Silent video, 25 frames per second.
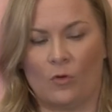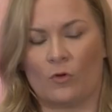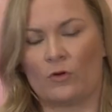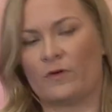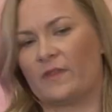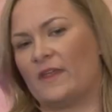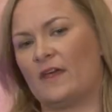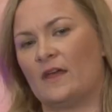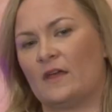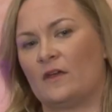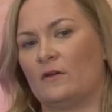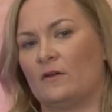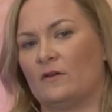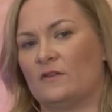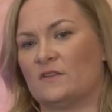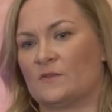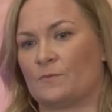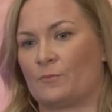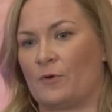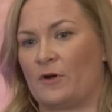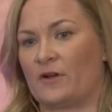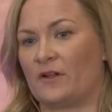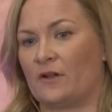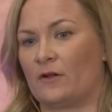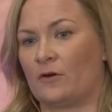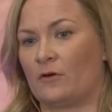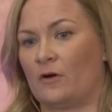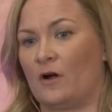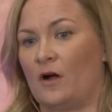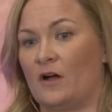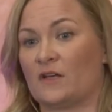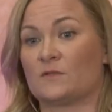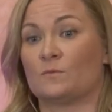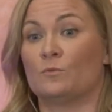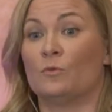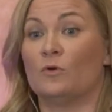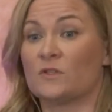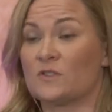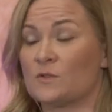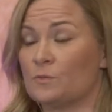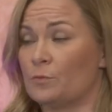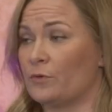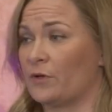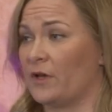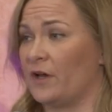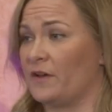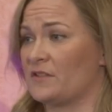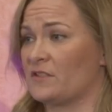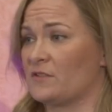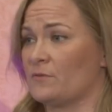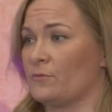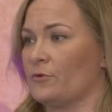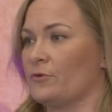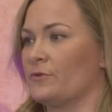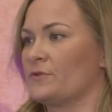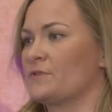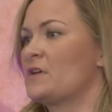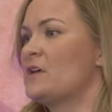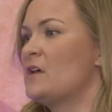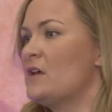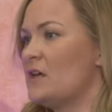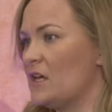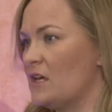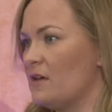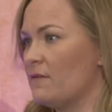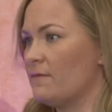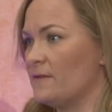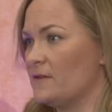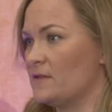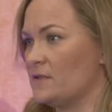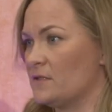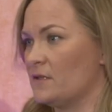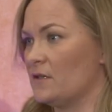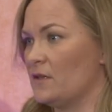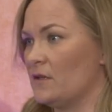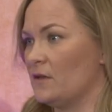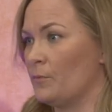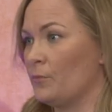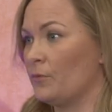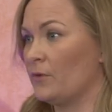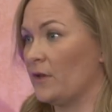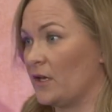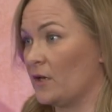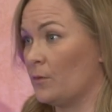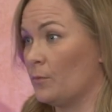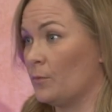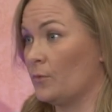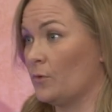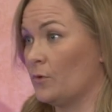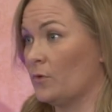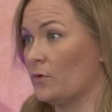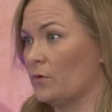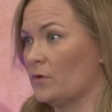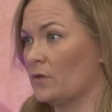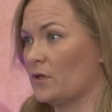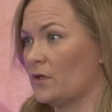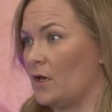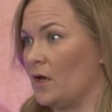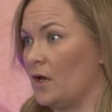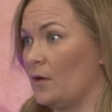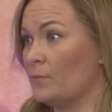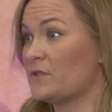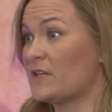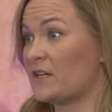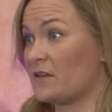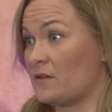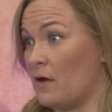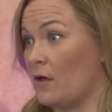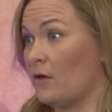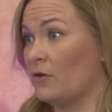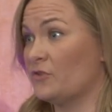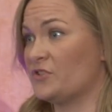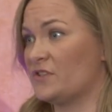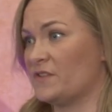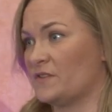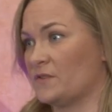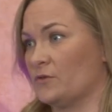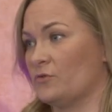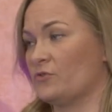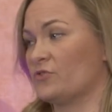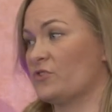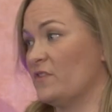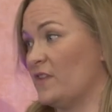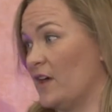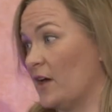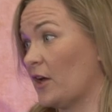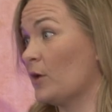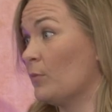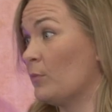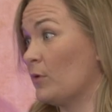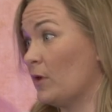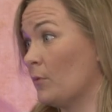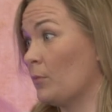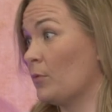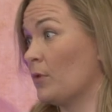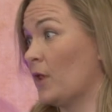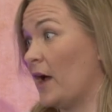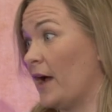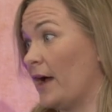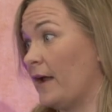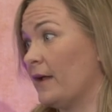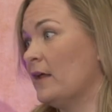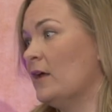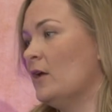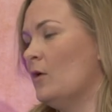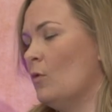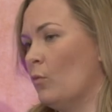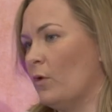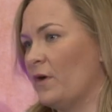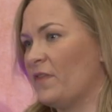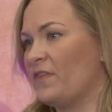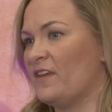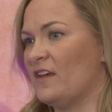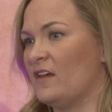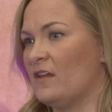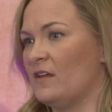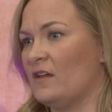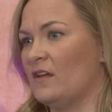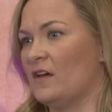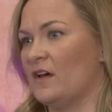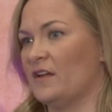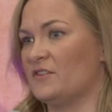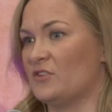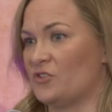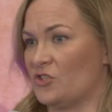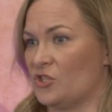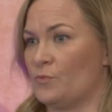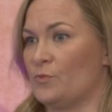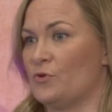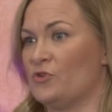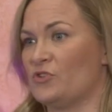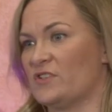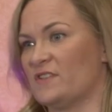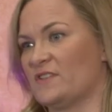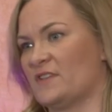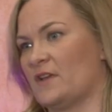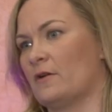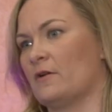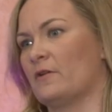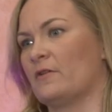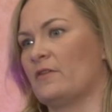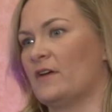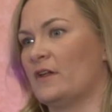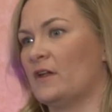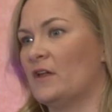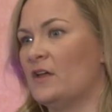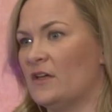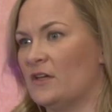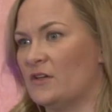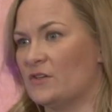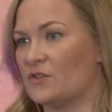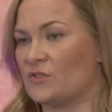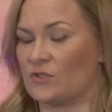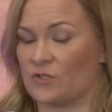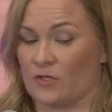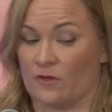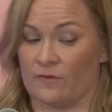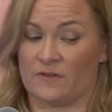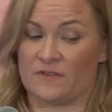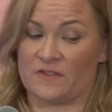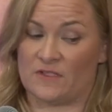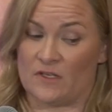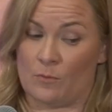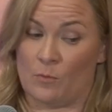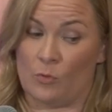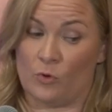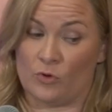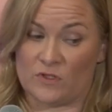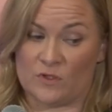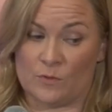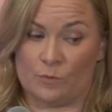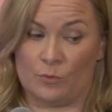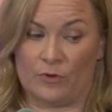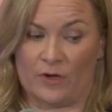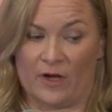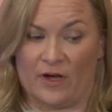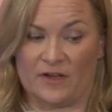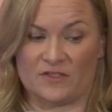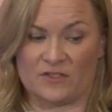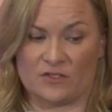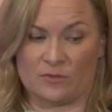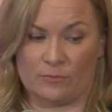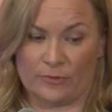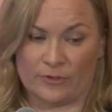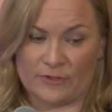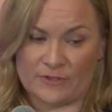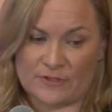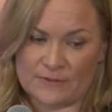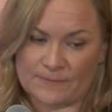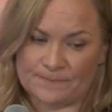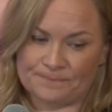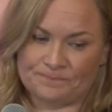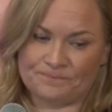or they could spread it across multiple customers if it's an applicable um, technology solution that could be applied within a distribution center that is servicing multiple customers.